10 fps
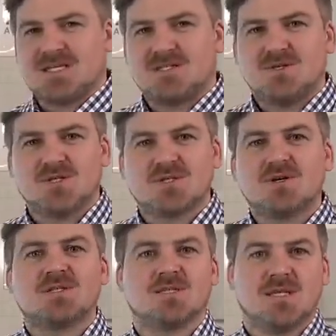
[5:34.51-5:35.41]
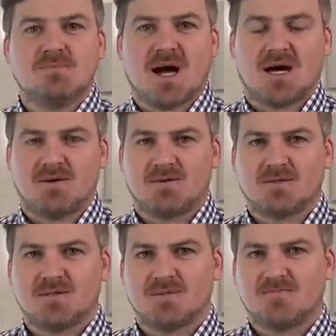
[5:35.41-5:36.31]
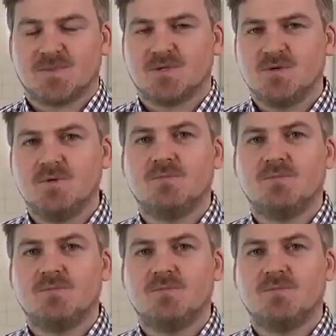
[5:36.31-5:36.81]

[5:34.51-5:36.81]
you start to see patterns. So you